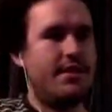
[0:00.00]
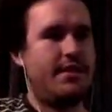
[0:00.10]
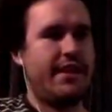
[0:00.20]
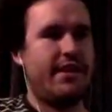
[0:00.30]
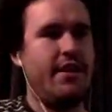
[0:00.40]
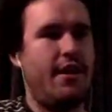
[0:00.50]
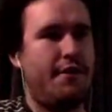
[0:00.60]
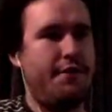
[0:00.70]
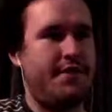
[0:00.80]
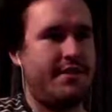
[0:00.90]
like
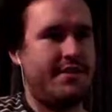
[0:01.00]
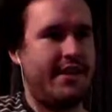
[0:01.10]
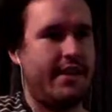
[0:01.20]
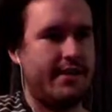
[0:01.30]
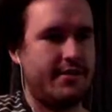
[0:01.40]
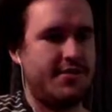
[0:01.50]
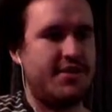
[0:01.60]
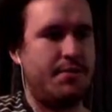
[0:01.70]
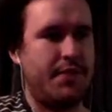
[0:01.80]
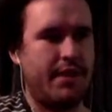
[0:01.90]
enough to say like there's
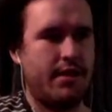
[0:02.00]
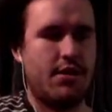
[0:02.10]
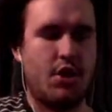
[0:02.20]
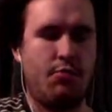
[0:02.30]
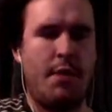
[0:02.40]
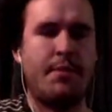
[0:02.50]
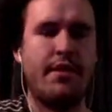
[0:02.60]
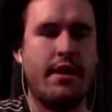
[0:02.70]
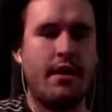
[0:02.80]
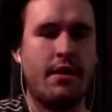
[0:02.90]
something corrupt
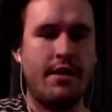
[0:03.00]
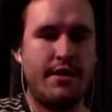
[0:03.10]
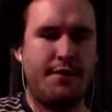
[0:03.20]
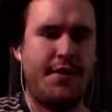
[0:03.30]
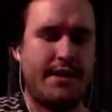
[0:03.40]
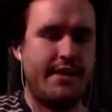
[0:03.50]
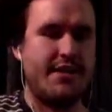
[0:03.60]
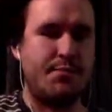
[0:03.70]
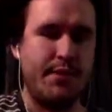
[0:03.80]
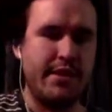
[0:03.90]
there. The fact that
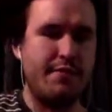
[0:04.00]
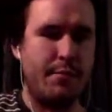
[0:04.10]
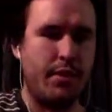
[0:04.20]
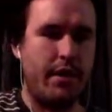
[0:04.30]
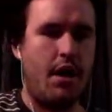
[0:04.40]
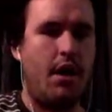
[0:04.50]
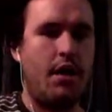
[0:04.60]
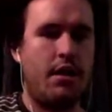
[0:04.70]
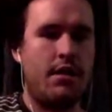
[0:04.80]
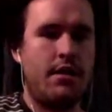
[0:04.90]
it's believable at all.